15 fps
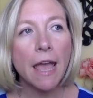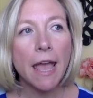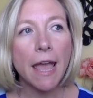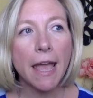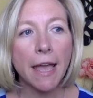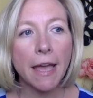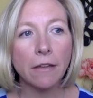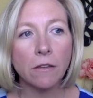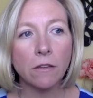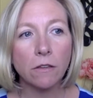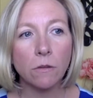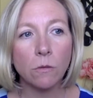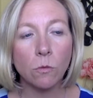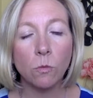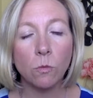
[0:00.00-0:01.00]
And
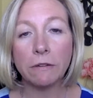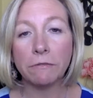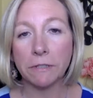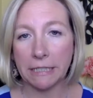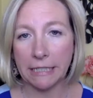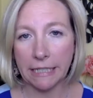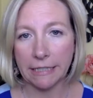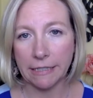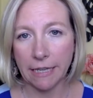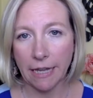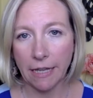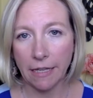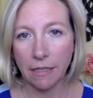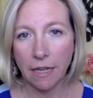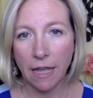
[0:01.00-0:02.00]
we
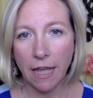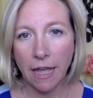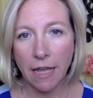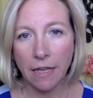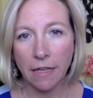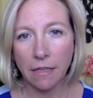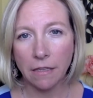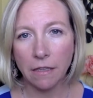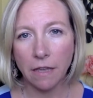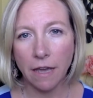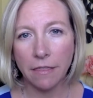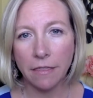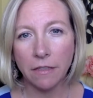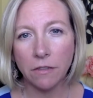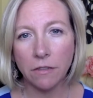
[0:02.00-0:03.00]
resisted. And I
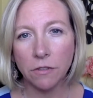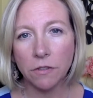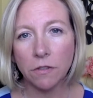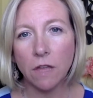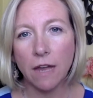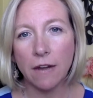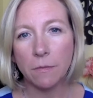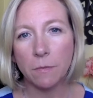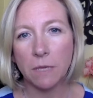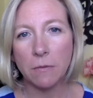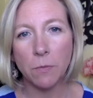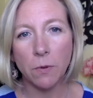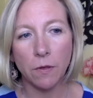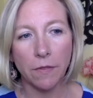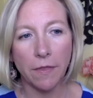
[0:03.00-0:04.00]
think there's a lot of
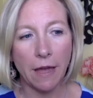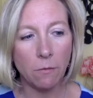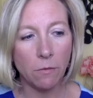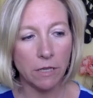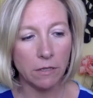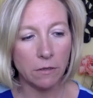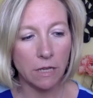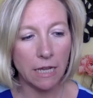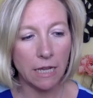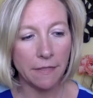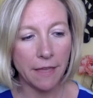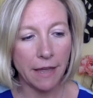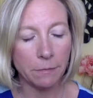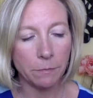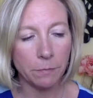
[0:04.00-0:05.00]
people that would, in
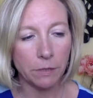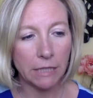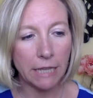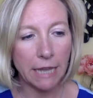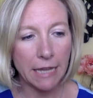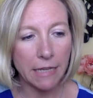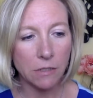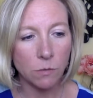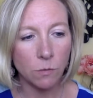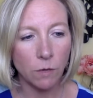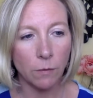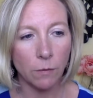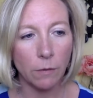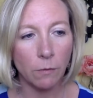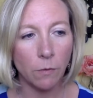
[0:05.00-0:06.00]
that place
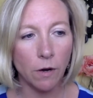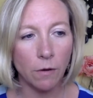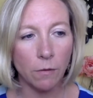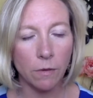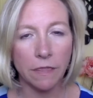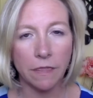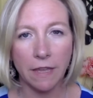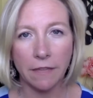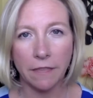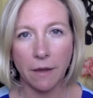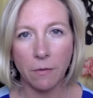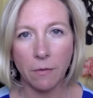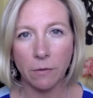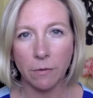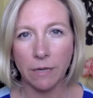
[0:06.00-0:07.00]
where we were, would think
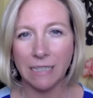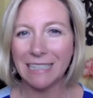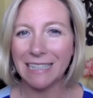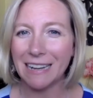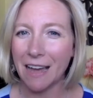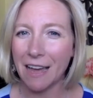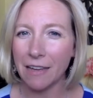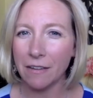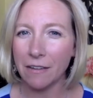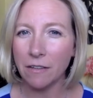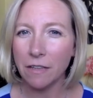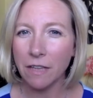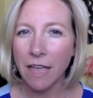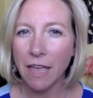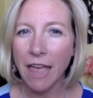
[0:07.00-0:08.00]
that we were in denial,
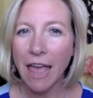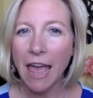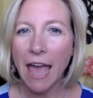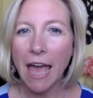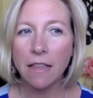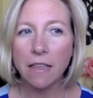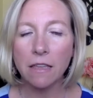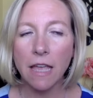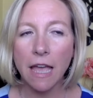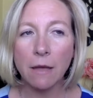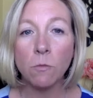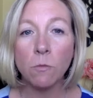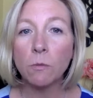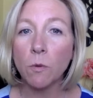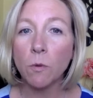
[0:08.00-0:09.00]

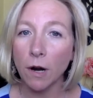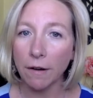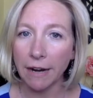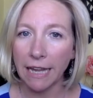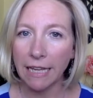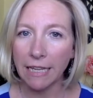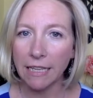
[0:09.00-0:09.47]
and we weren't.